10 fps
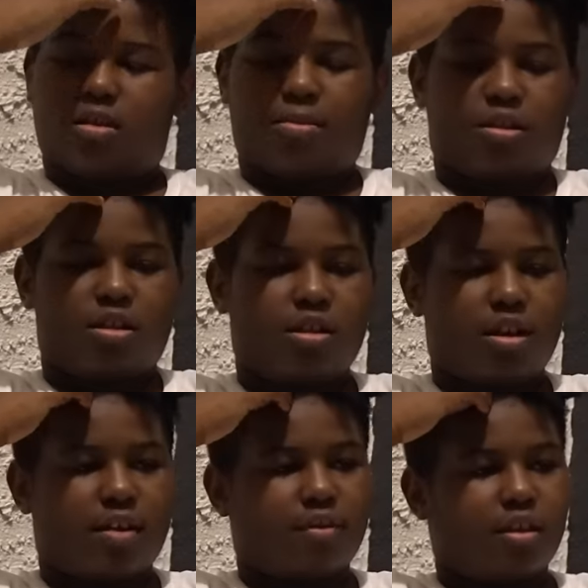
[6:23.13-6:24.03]
Yeah, but she I didn't
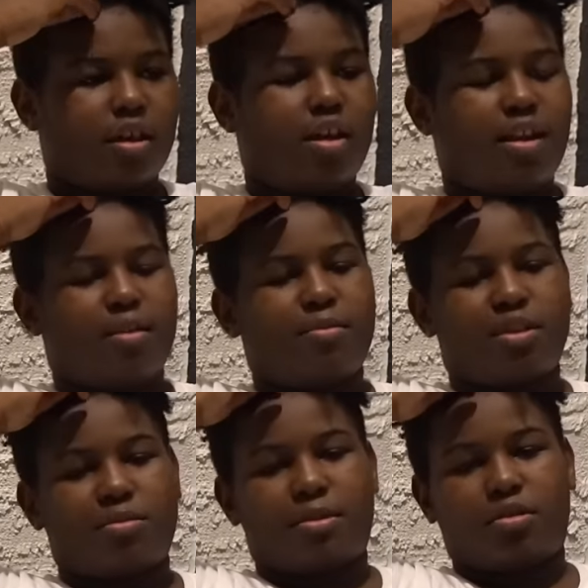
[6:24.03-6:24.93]
have to yell at
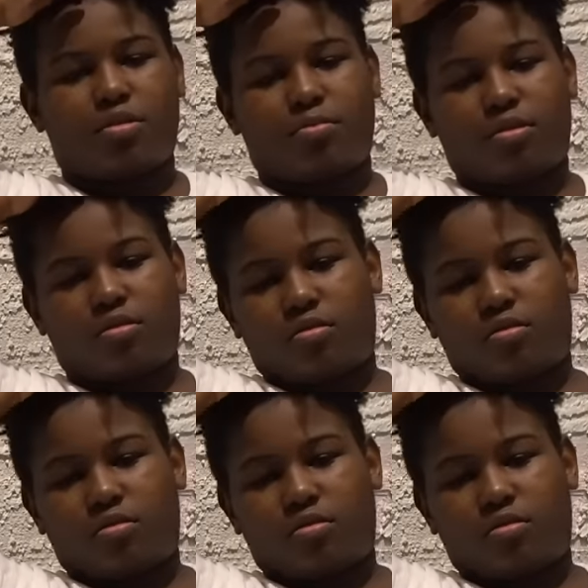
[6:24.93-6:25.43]
me about it, bro.